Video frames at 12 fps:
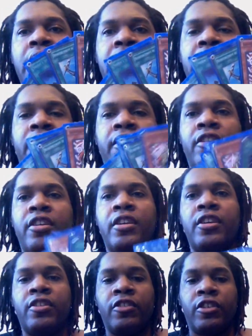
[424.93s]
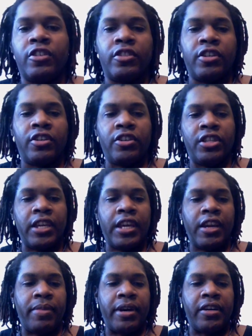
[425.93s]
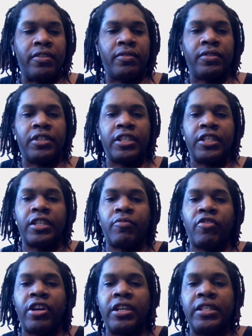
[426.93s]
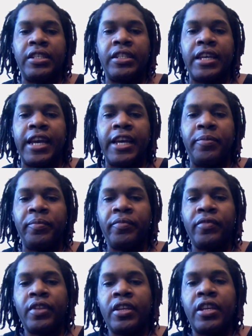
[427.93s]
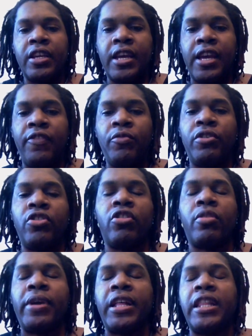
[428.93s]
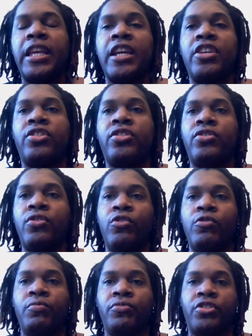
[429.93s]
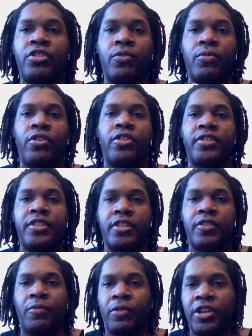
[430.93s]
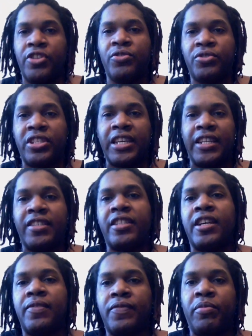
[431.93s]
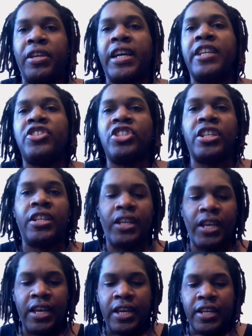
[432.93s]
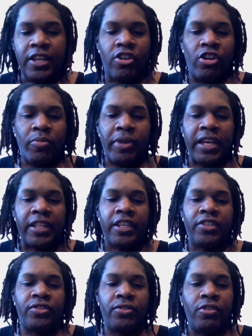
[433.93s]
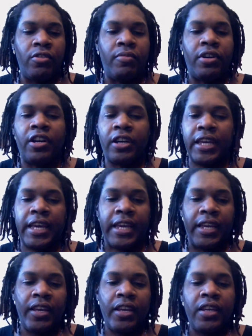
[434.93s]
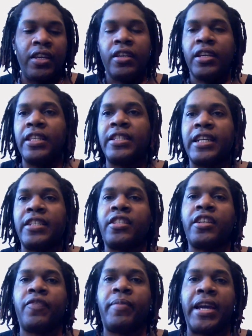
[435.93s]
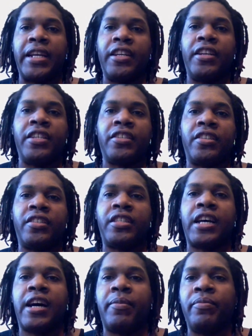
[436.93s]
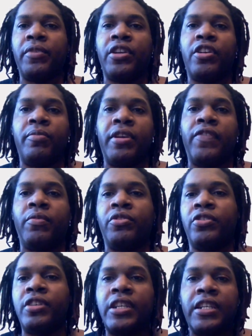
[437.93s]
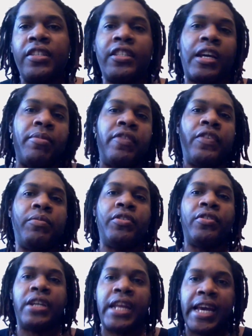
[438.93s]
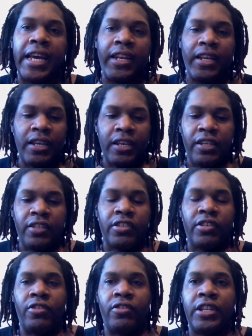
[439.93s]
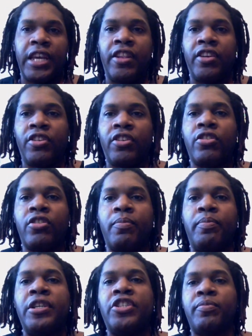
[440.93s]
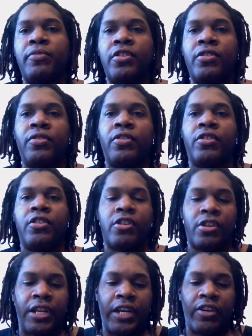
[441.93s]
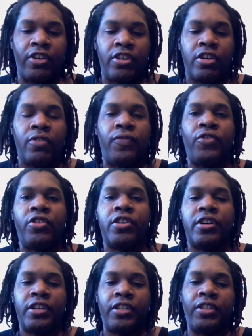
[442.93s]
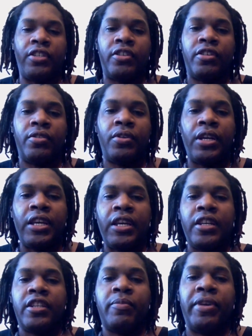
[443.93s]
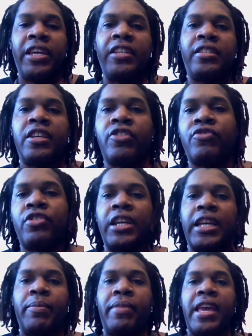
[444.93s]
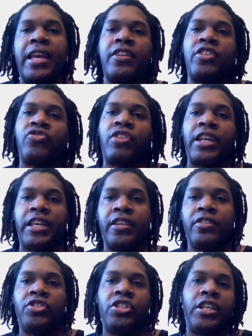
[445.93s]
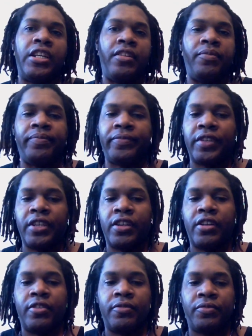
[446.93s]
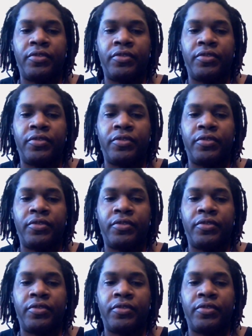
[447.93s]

And the good thing about 6 Samurais is that everyone automatically assumes the worst when you set stuff behind Shien. They automatically assume, okay, he's got stuff back there that's going to stop, you know, me from doing this, stop me from doing that. So they're either going to go to bitch mode, or they're going to go for, you know, the biggest synchro they can make to try to kill Shien, you know.